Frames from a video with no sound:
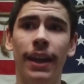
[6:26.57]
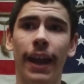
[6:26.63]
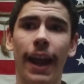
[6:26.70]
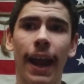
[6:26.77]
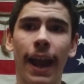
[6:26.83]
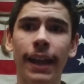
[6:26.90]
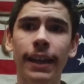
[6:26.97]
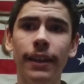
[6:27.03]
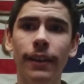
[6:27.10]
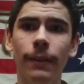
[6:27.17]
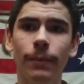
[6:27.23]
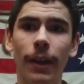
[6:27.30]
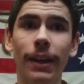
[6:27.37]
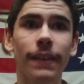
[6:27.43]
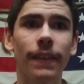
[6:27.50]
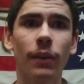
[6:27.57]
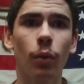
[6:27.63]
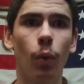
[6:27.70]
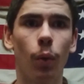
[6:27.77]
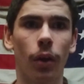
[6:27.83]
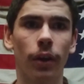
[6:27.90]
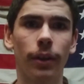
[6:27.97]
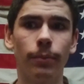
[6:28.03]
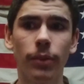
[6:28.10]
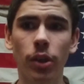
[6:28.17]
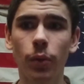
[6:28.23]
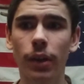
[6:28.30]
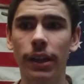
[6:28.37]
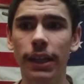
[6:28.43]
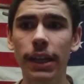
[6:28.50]
Anything will work. You
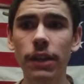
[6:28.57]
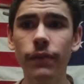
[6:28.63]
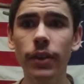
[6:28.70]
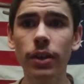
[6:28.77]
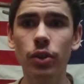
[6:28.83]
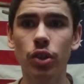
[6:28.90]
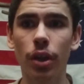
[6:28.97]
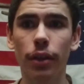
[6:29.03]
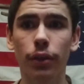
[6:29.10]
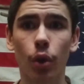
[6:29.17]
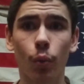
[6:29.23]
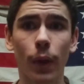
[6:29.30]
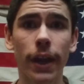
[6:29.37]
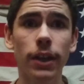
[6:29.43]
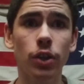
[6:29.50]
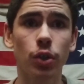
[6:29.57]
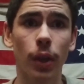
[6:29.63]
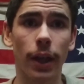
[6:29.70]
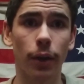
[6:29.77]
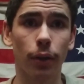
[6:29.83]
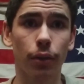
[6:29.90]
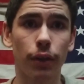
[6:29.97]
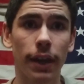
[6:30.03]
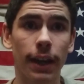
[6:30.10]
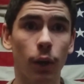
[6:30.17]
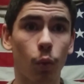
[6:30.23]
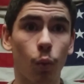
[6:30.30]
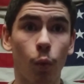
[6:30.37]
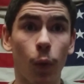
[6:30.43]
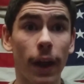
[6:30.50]
can even just arrange letters in a
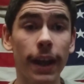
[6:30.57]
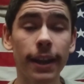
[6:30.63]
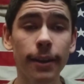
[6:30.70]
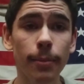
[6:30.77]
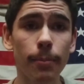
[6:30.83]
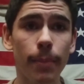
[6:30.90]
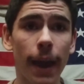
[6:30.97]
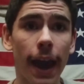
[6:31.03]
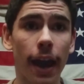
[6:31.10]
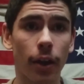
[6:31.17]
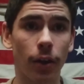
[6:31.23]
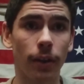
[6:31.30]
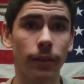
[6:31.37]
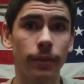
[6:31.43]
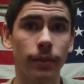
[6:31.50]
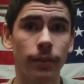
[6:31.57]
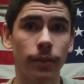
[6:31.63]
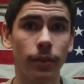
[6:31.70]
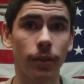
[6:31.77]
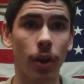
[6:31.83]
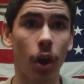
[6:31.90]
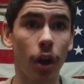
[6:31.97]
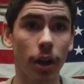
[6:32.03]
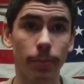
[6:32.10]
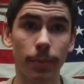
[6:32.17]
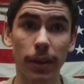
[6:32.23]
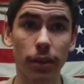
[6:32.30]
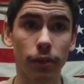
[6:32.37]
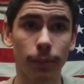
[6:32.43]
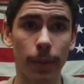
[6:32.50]
random pattern on a
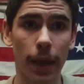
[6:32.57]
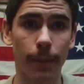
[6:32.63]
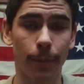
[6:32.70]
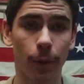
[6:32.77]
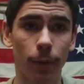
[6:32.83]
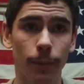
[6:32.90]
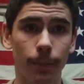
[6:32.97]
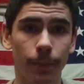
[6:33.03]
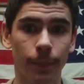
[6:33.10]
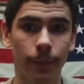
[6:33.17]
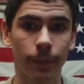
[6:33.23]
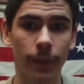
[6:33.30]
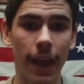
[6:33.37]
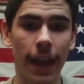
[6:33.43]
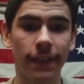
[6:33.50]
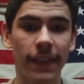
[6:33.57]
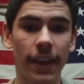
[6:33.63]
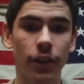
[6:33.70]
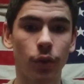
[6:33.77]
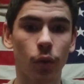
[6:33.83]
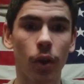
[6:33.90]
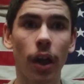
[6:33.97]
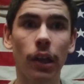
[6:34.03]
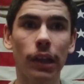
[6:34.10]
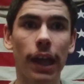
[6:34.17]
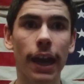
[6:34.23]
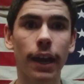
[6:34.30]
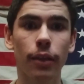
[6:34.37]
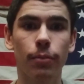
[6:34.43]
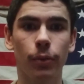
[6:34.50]
piece of paper, and then draw
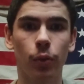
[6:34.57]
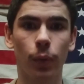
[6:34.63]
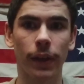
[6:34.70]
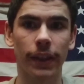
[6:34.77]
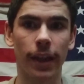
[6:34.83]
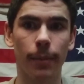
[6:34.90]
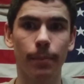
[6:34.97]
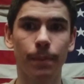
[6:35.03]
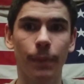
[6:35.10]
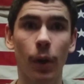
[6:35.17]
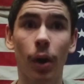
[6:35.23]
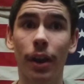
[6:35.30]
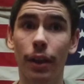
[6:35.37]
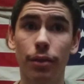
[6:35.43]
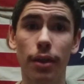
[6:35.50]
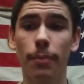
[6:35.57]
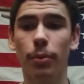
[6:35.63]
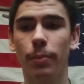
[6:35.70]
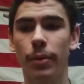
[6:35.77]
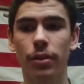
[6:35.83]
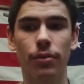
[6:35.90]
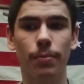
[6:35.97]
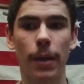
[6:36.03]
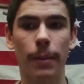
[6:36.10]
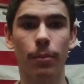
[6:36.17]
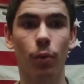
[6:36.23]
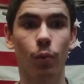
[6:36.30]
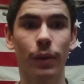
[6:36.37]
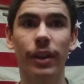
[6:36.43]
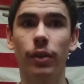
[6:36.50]
lines between them. On a separate piece of paper,
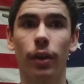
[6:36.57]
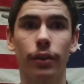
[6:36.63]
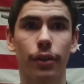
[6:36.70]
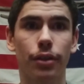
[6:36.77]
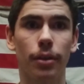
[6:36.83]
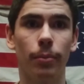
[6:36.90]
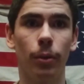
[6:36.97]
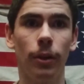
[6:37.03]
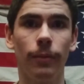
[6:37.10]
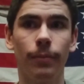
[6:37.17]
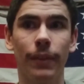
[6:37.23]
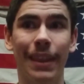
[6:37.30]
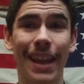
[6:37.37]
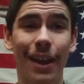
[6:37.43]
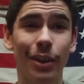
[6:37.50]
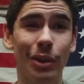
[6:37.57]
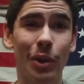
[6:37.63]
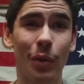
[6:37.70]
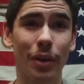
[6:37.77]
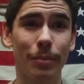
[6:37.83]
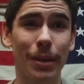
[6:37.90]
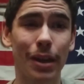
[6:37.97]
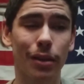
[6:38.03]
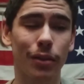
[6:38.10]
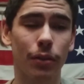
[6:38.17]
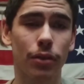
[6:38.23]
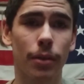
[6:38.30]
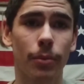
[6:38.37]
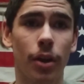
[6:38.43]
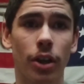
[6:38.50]
redraw the symbol. Now you know what it means in your
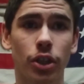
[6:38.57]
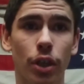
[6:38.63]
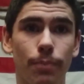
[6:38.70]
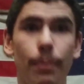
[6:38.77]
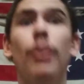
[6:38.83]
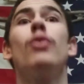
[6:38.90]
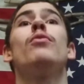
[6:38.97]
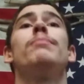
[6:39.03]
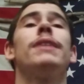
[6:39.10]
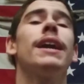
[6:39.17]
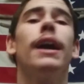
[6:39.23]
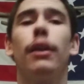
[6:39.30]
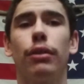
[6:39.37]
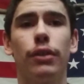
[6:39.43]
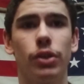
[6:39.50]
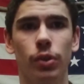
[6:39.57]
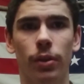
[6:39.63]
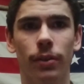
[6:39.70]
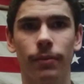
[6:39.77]
subconscious. Boom, you got a sigil.